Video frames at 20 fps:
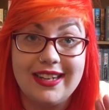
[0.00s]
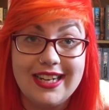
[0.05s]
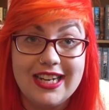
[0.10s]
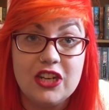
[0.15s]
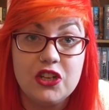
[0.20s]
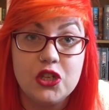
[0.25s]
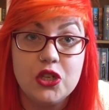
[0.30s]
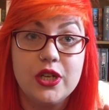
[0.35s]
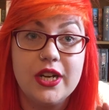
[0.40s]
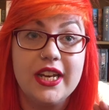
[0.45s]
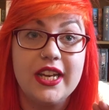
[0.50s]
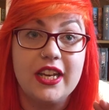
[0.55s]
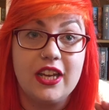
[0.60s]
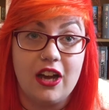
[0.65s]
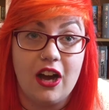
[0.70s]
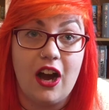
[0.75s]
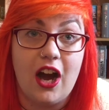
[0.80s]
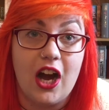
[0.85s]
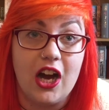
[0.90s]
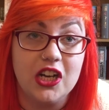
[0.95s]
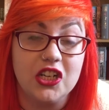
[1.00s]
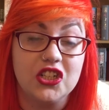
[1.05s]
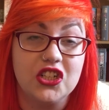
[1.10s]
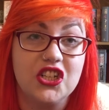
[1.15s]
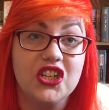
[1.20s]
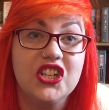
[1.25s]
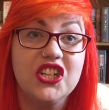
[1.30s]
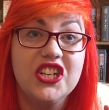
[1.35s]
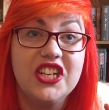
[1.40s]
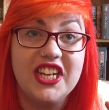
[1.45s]
literally
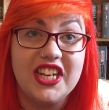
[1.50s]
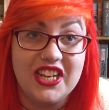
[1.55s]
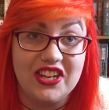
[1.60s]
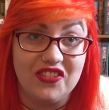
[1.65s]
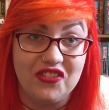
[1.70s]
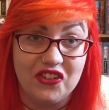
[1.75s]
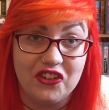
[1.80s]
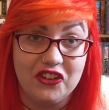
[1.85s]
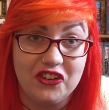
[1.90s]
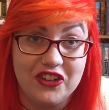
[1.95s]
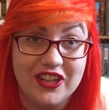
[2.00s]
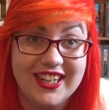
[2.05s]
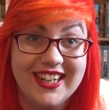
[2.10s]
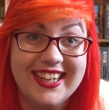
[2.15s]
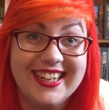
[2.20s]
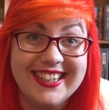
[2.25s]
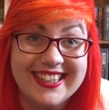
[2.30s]
can't even.